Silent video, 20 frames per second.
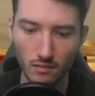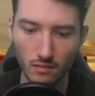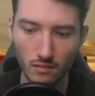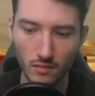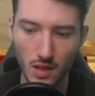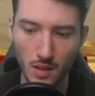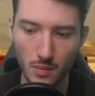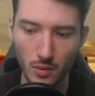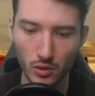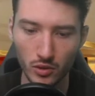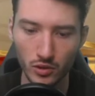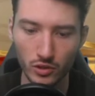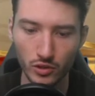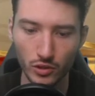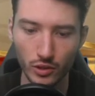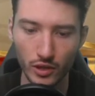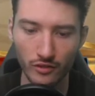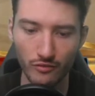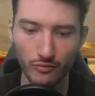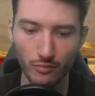opponent
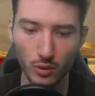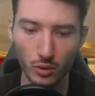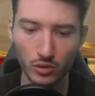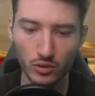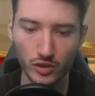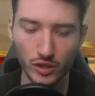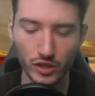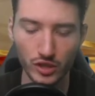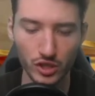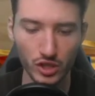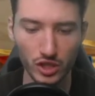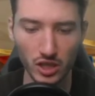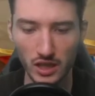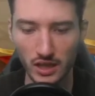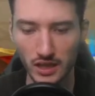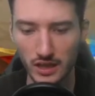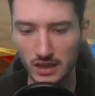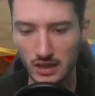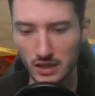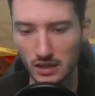could have Bonecrusher
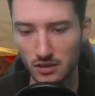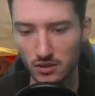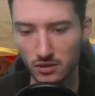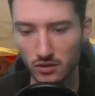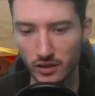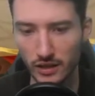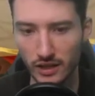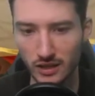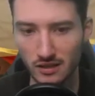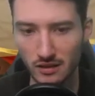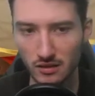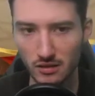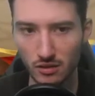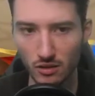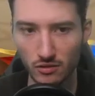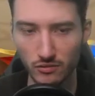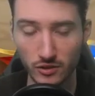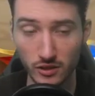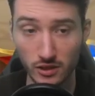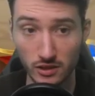Giant, so I guess I
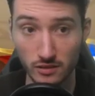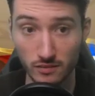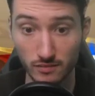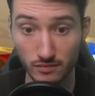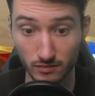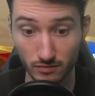don't want to